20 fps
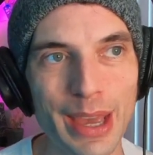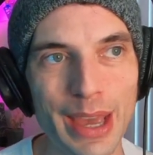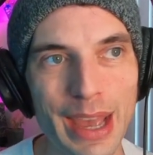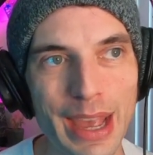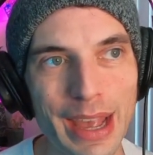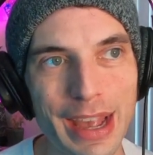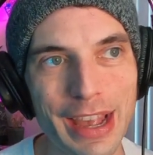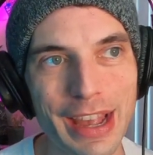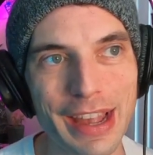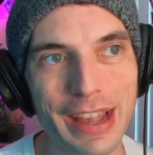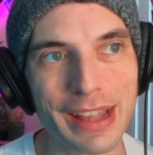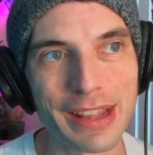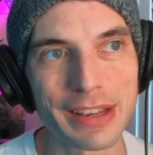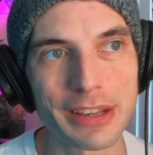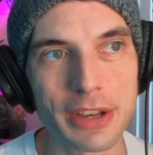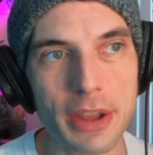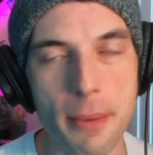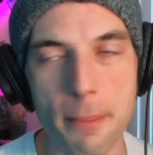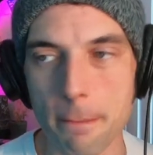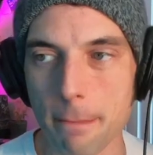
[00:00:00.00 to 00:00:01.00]

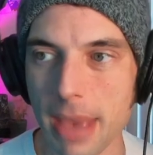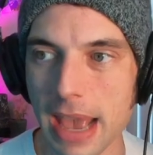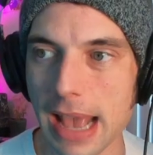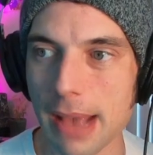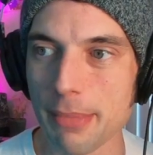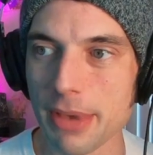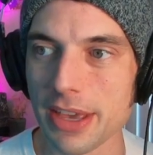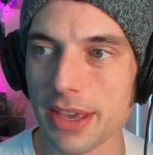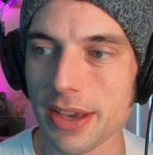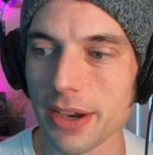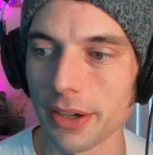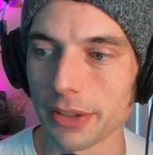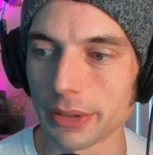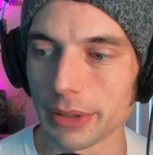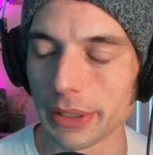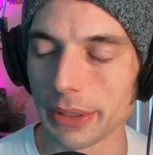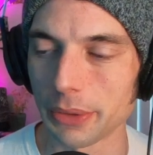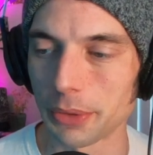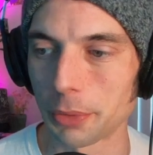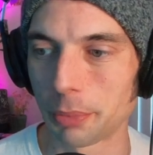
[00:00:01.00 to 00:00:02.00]
and maybe a
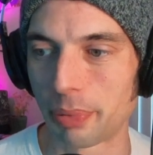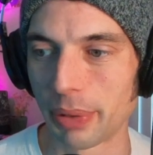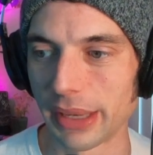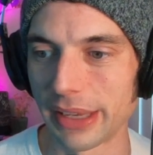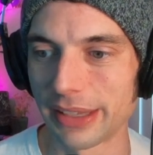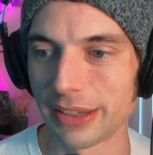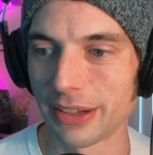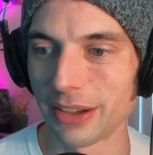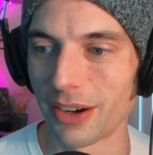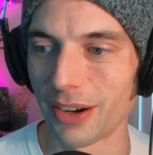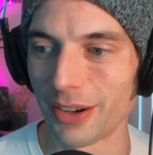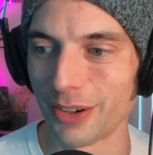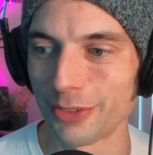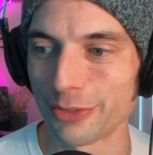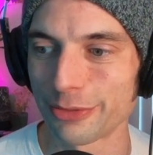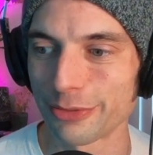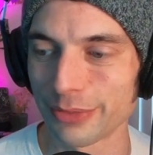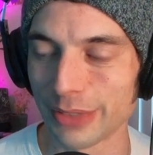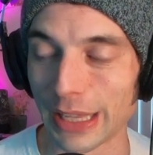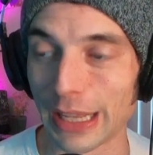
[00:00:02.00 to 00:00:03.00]
little bit
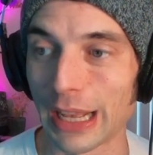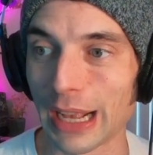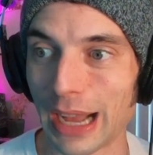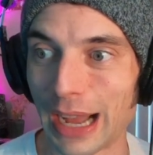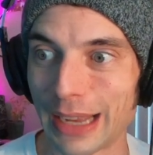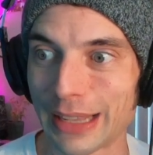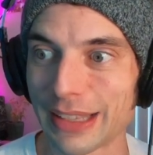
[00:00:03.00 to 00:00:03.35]
of like